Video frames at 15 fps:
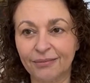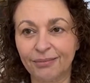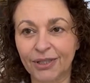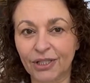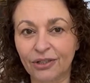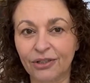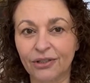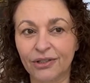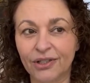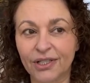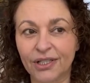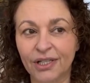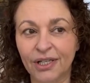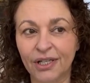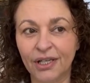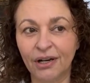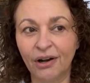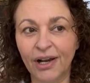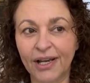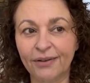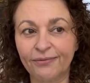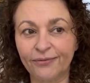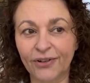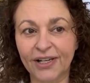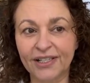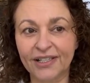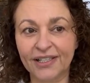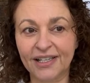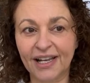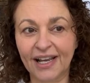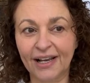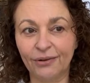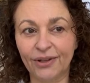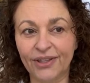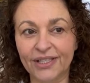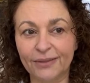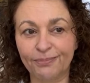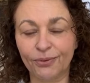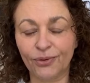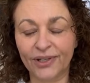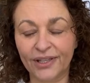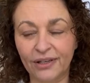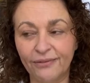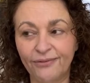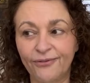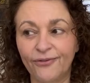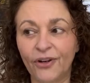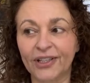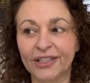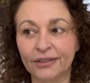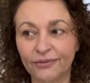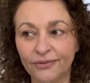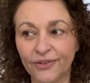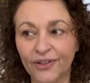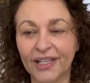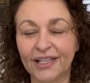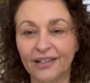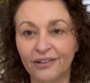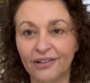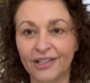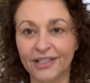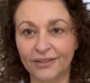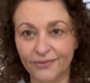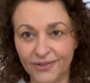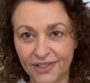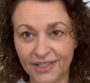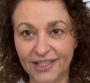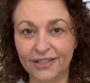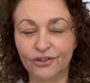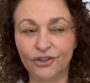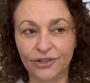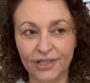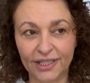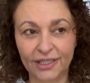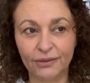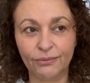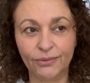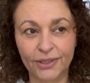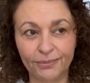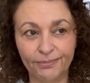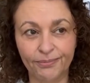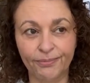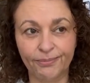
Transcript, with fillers: because I have friends now at this point that are fighting for their lives, literally, with